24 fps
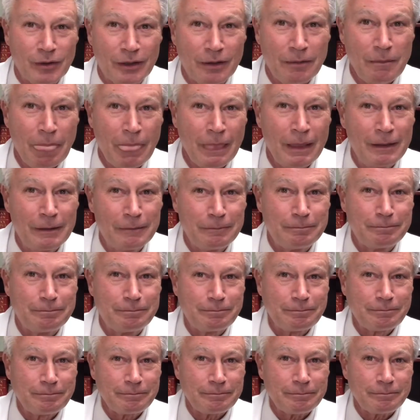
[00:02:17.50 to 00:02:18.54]

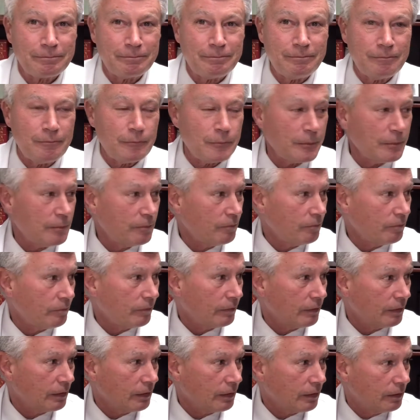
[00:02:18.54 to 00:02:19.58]

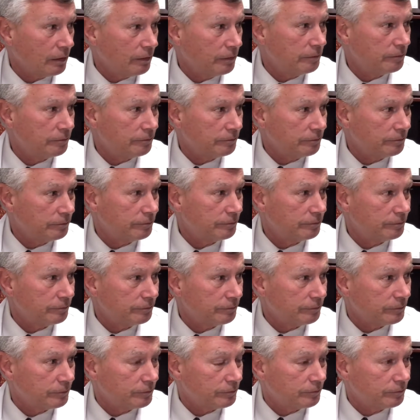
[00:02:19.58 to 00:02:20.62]

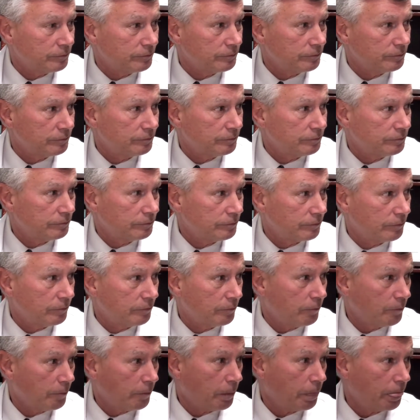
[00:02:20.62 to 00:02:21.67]

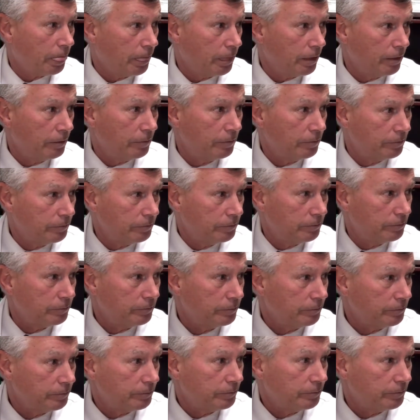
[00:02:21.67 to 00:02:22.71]

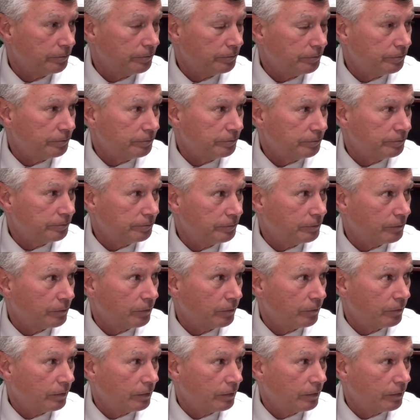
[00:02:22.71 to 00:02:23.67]
No words are spoken by the person on screen.